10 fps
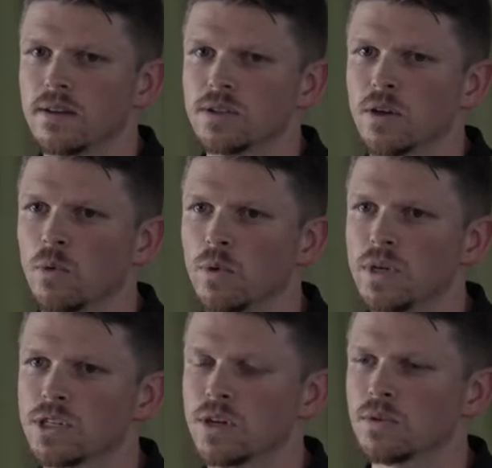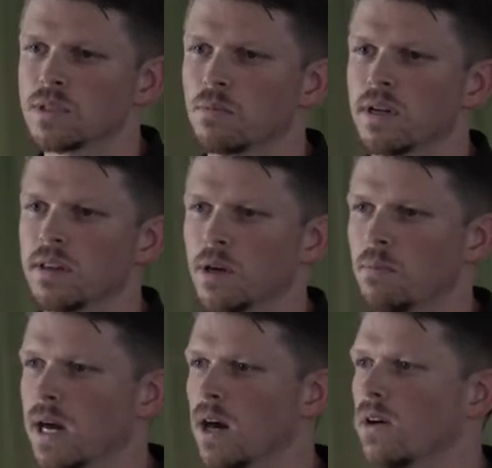So when we show somebody their
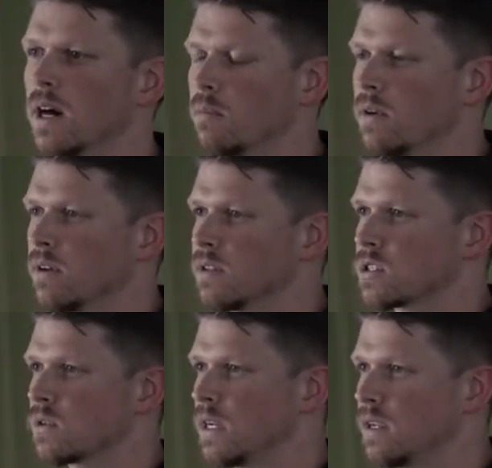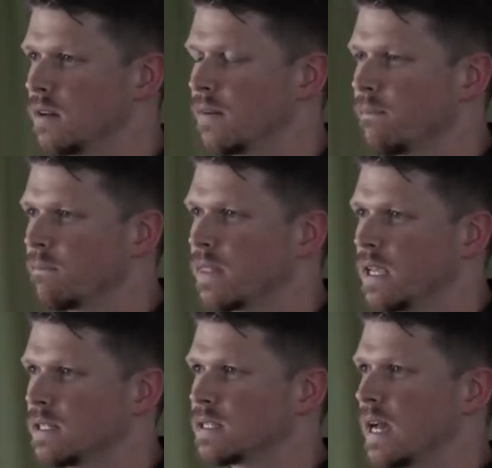power output on the screen,
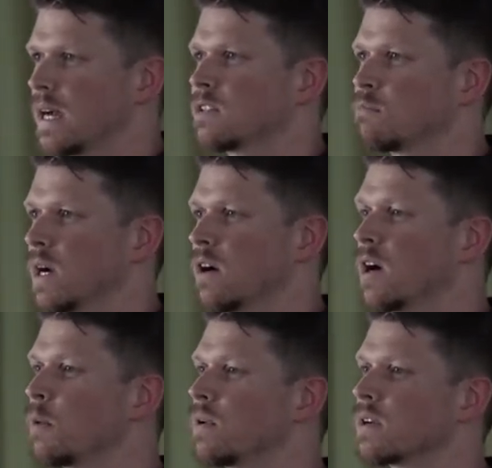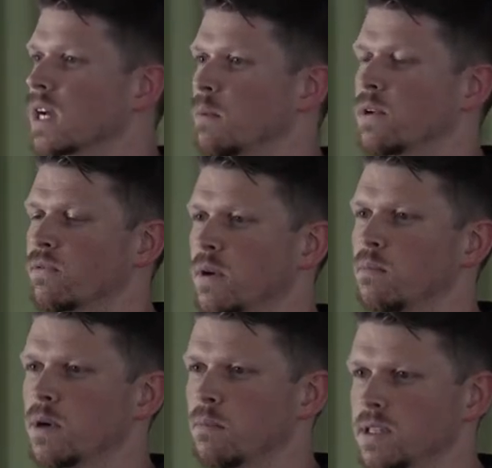it's active power output coming
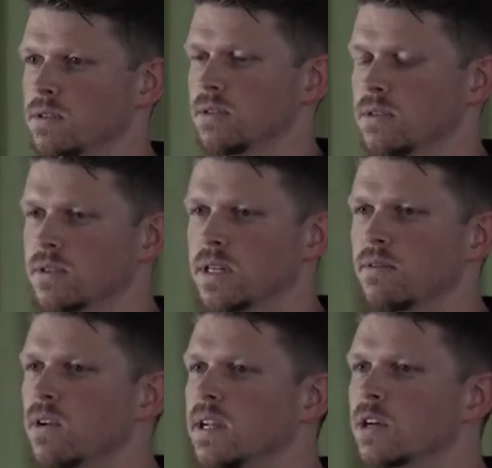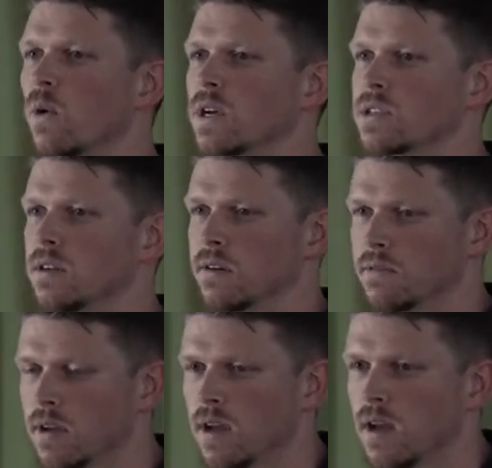from their muscles. There's never any question
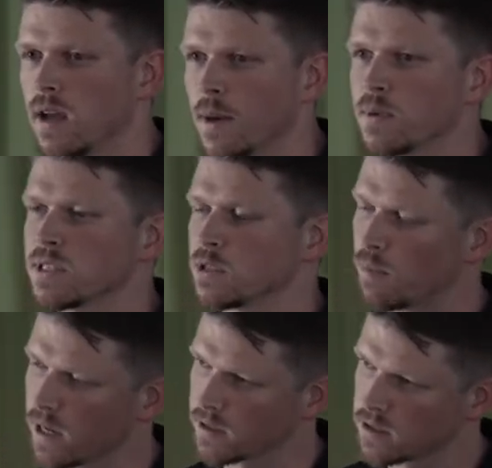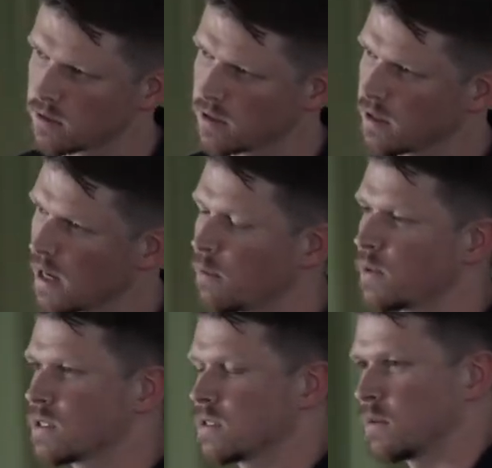of how much is the bike doing, how
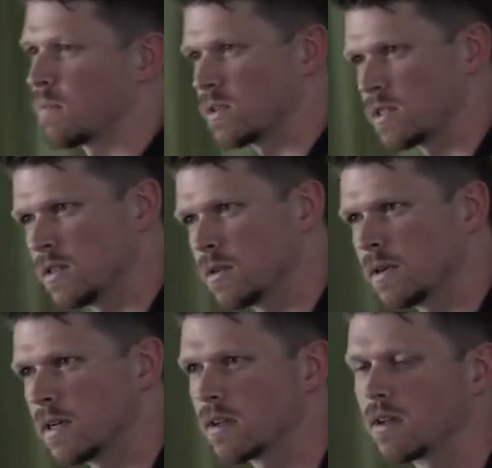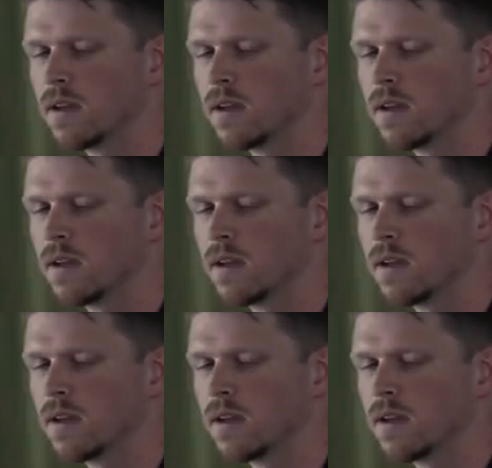much is the person doing,